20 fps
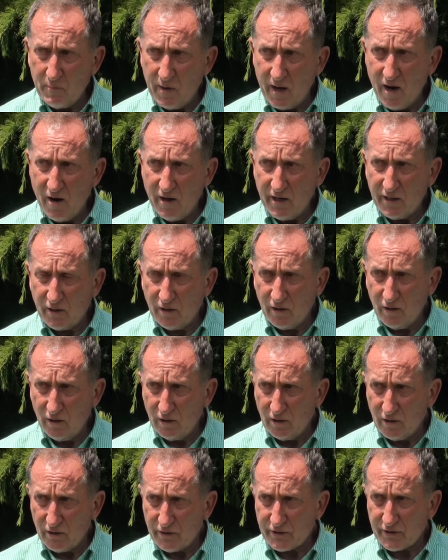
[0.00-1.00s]
Maori
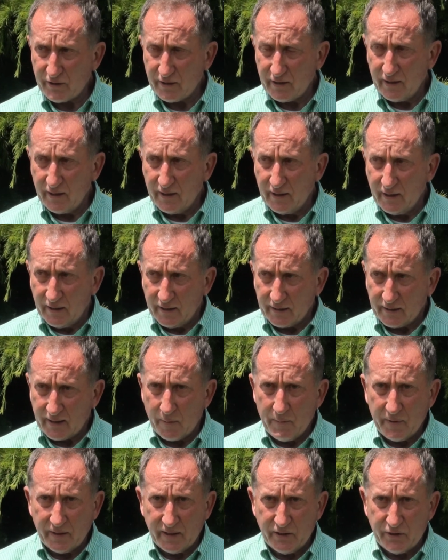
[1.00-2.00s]
girls
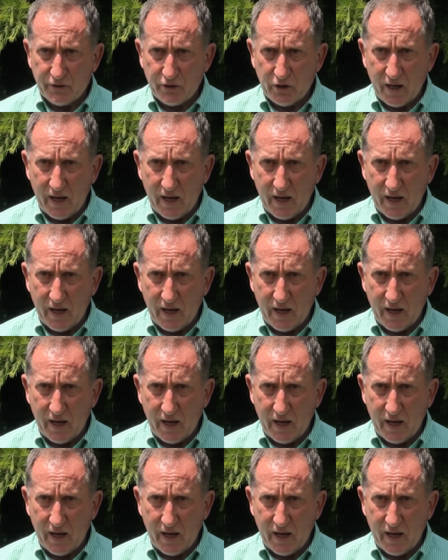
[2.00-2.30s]
coming into